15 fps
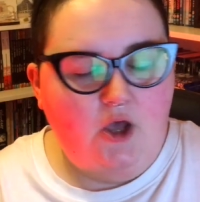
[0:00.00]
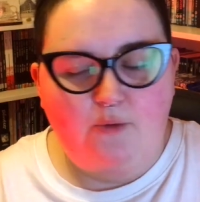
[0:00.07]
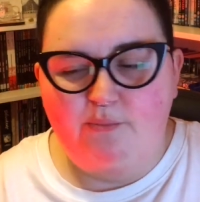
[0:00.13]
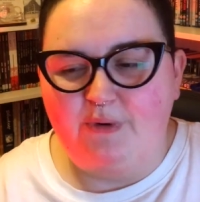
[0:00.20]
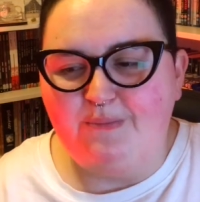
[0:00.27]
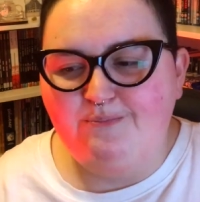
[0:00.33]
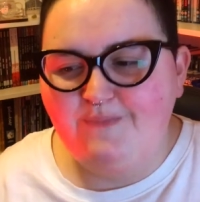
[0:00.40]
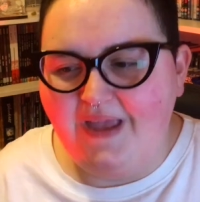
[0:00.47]

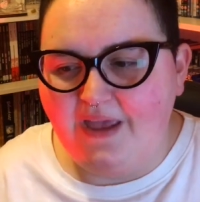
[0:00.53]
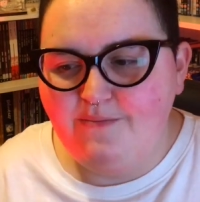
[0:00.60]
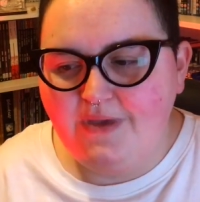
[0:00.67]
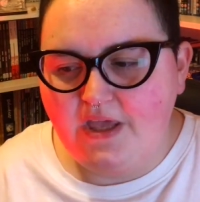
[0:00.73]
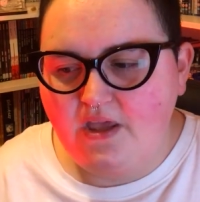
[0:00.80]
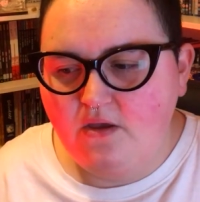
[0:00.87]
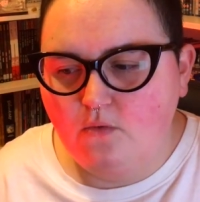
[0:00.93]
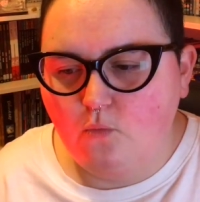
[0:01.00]
But
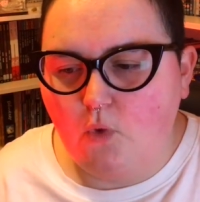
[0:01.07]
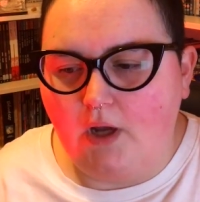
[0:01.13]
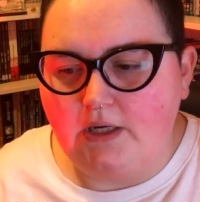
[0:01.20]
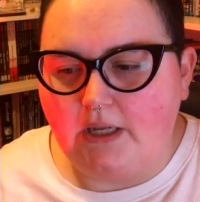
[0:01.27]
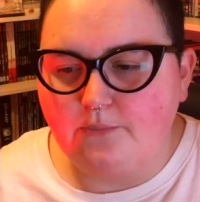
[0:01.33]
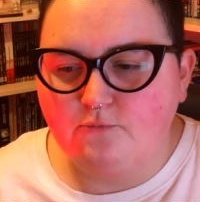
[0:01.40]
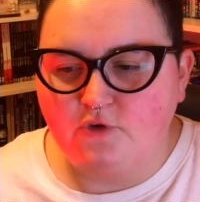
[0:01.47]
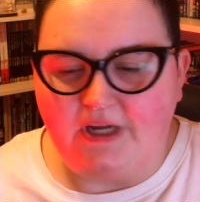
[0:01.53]
maybe while
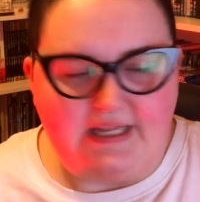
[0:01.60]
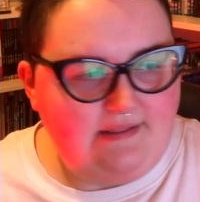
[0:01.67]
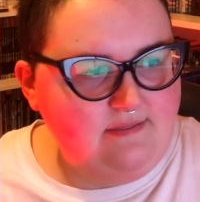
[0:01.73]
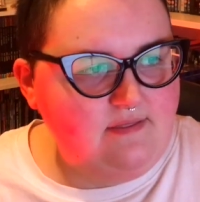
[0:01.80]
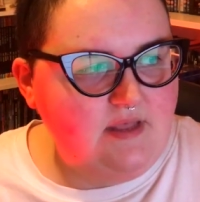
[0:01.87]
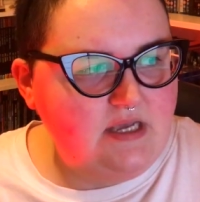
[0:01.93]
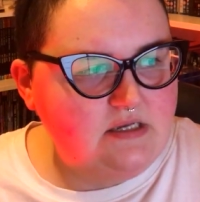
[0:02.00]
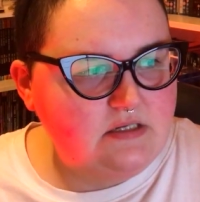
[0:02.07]
I'm
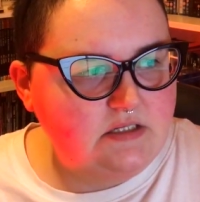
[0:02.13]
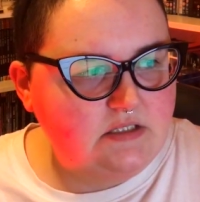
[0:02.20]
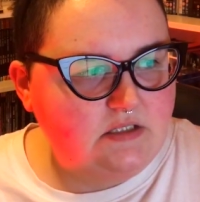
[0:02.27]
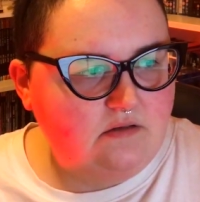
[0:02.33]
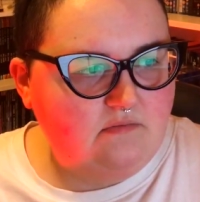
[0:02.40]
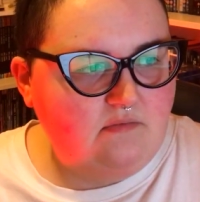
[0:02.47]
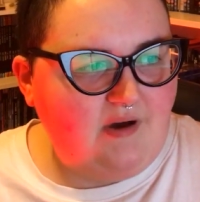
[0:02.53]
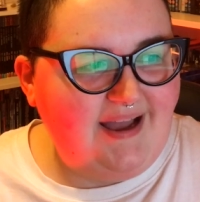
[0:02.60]
reading this,
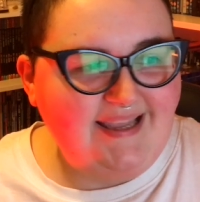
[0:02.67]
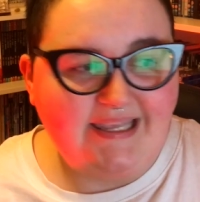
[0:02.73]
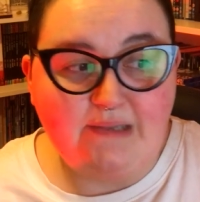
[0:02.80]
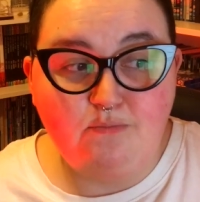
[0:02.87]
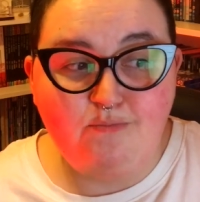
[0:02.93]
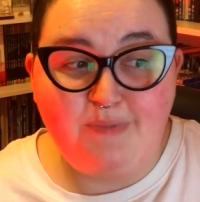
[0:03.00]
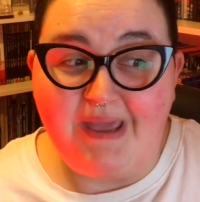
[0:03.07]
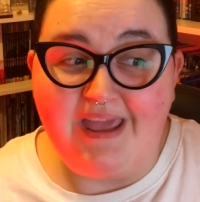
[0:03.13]
I can
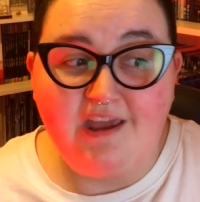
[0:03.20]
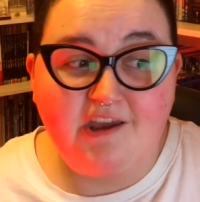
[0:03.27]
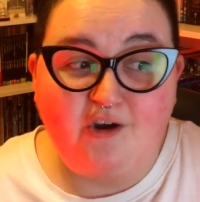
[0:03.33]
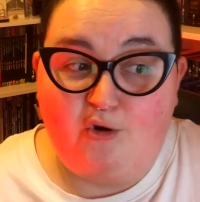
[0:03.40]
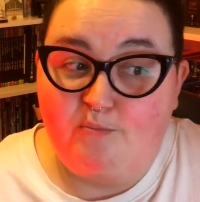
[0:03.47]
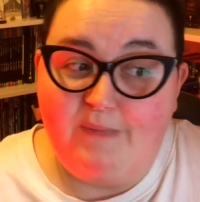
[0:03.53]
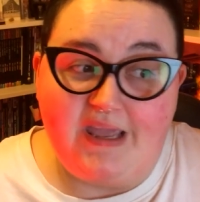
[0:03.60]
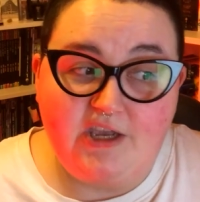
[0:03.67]
bake
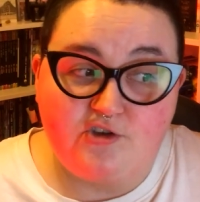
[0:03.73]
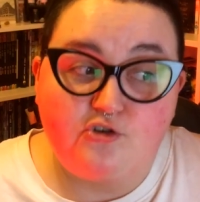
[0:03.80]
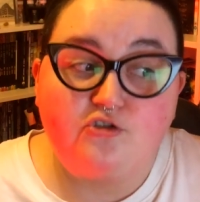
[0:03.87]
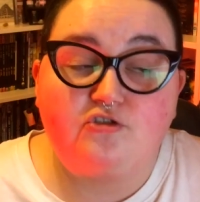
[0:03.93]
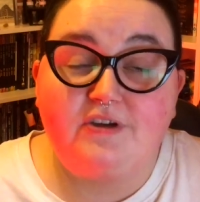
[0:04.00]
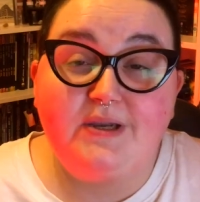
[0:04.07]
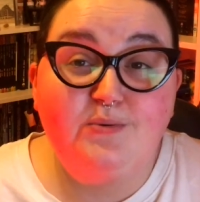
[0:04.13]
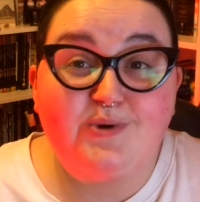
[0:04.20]
or make a
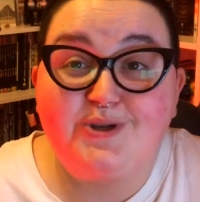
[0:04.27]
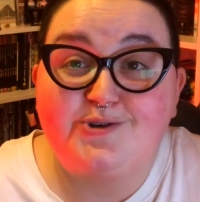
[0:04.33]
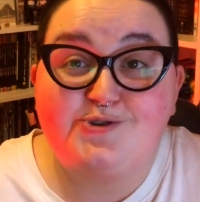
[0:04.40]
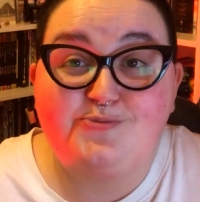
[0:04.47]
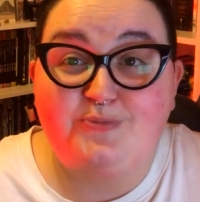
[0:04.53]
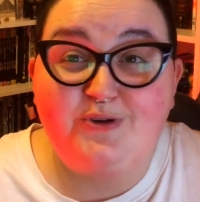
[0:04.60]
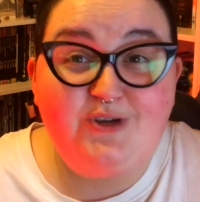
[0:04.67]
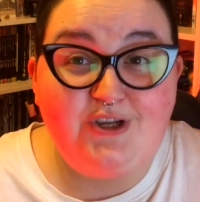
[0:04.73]
treat with your
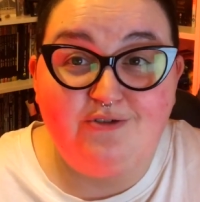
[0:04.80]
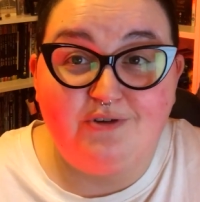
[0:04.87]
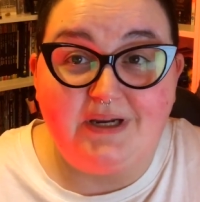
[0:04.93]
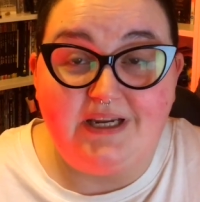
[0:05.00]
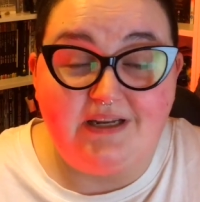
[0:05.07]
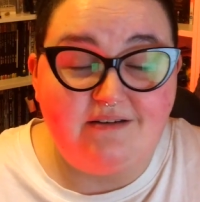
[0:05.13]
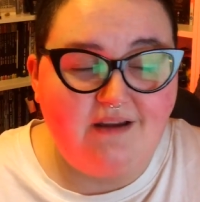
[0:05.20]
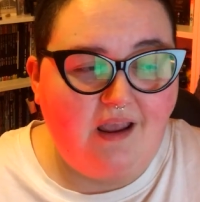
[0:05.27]
spooky
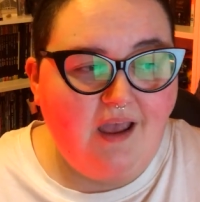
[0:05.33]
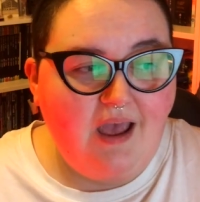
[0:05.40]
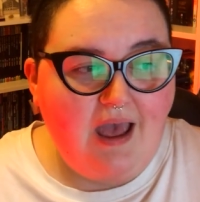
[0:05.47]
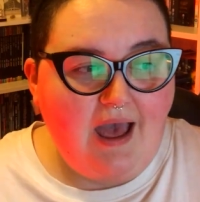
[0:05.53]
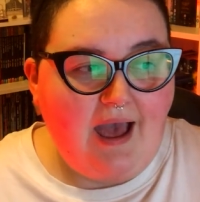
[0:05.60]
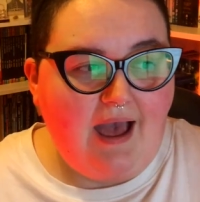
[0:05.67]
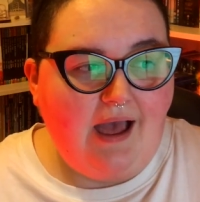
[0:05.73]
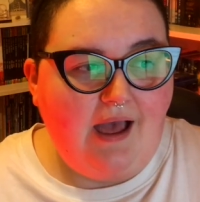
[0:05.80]
read.
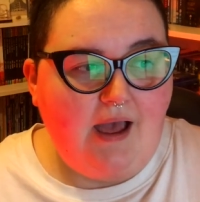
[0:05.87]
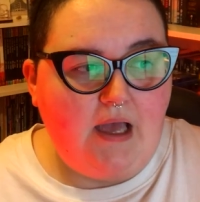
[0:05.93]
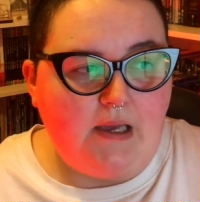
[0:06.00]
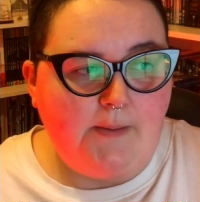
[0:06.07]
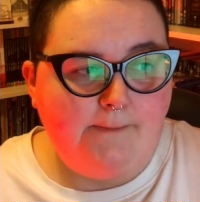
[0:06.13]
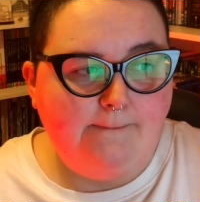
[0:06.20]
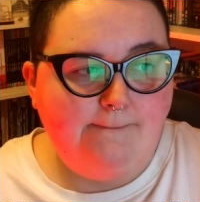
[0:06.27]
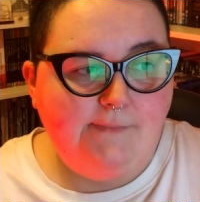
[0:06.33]

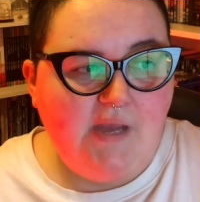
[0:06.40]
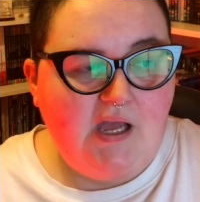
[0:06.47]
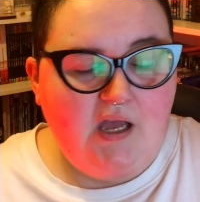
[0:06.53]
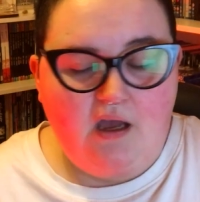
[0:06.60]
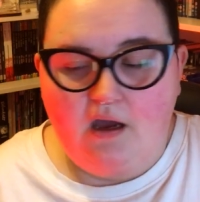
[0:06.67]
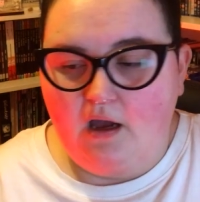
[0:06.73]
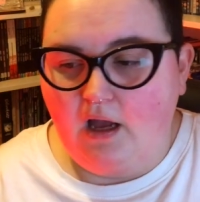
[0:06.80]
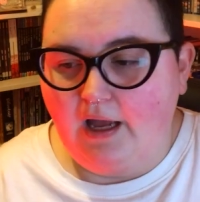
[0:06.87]

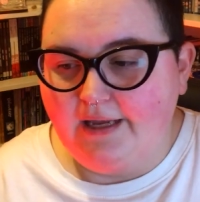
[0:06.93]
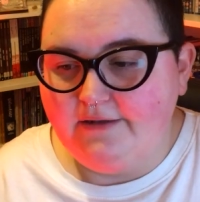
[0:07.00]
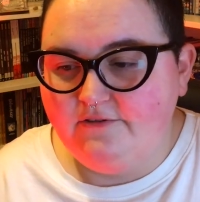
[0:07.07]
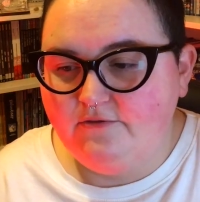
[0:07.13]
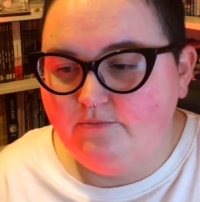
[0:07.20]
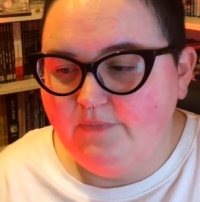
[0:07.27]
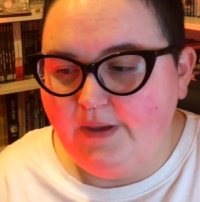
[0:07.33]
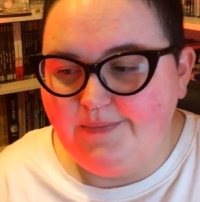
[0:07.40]

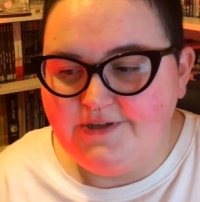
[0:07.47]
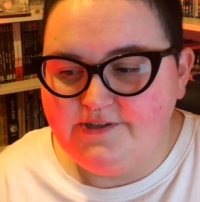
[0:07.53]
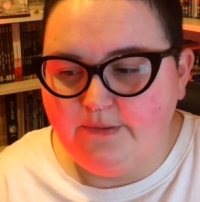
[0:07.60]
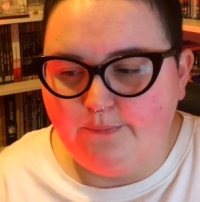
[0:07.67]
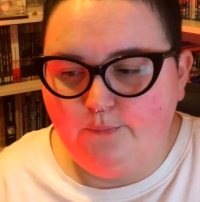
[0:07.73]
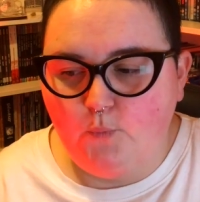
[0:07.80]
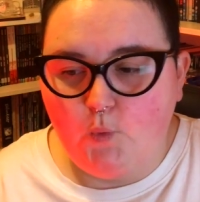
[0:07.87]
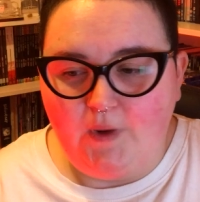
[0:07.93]
Maybe
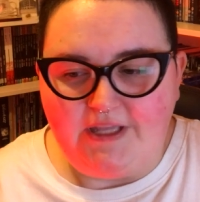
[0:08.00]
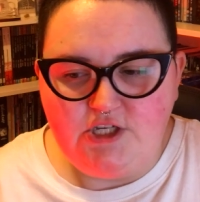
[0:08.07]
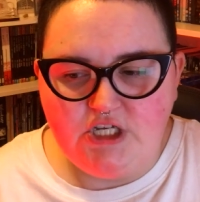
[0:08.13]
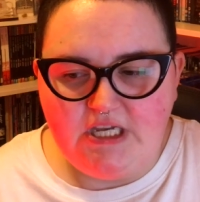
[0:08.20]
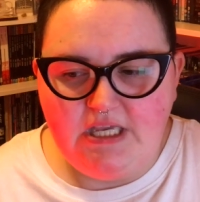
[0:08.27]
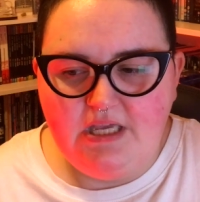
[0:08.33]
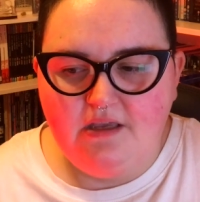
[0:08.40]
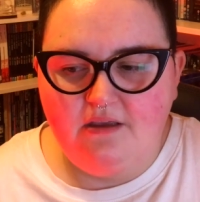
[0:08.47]
something
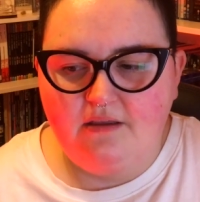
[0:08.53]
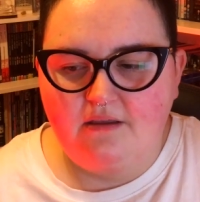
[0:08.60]
witchy